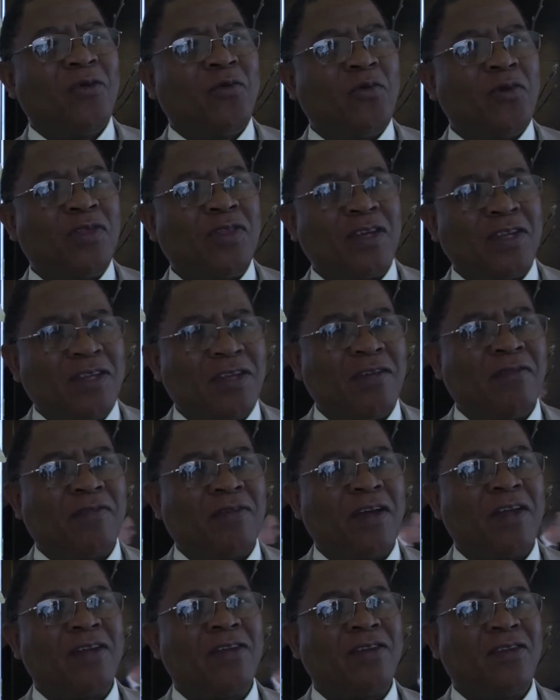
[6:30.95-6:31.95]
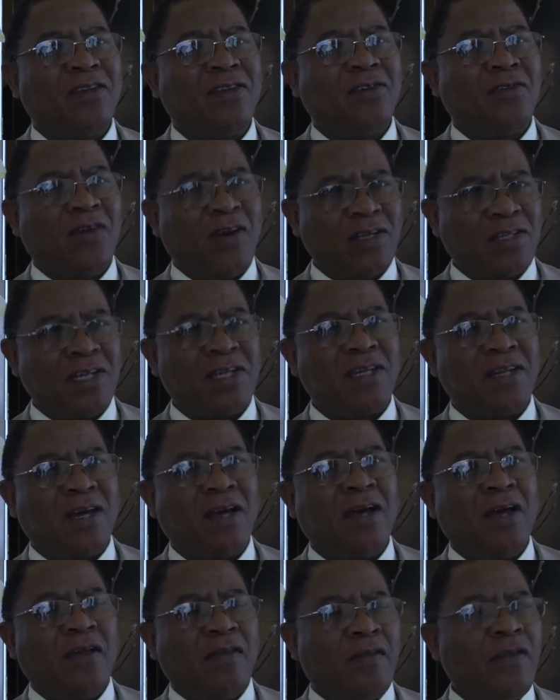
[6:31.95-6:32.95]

with a different, you know, agenda.